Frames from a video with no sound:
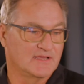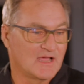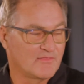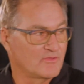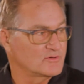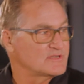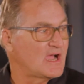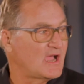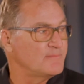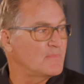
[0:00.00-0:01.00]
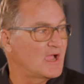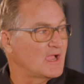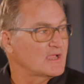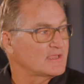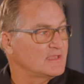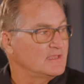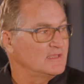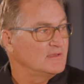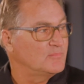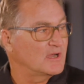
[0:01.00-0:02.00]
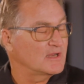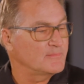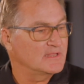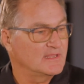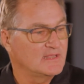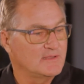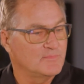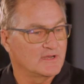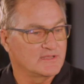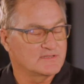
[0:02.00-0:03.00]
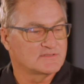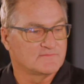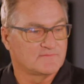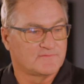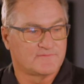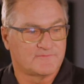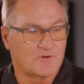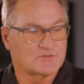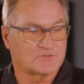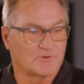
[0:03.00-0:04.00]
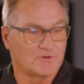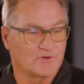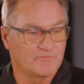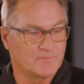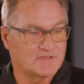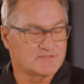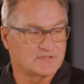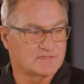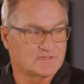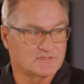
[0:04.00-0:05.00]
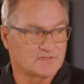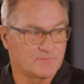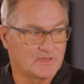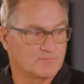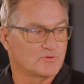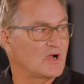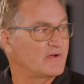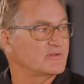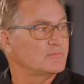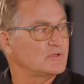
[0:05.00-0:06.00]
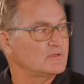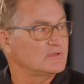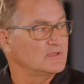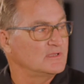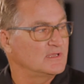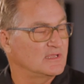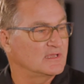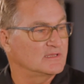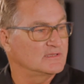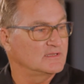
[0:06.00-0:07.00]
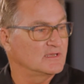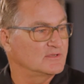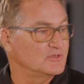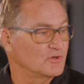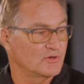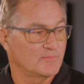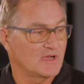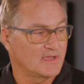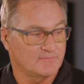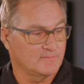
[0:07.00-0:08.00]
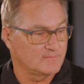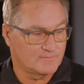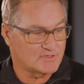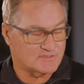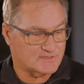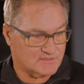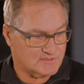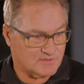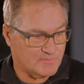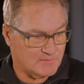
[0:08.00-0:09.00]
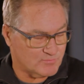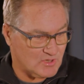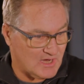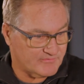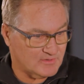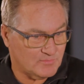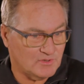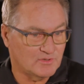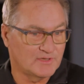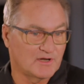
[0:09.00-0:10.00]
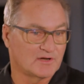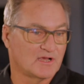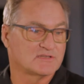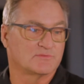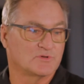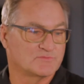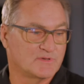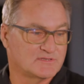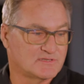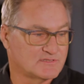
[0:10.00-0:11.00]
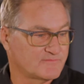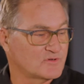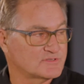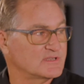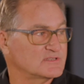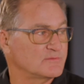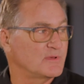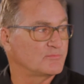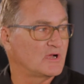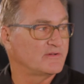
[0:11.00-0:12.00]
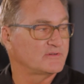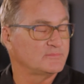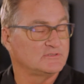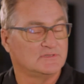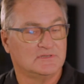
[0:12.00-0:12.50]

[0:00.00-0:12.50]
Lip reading: got their time back. But I mean, anybody's first order of business is to be profitable. And your and my business is to be profitable, and our customer's business, first thing is to be profitable.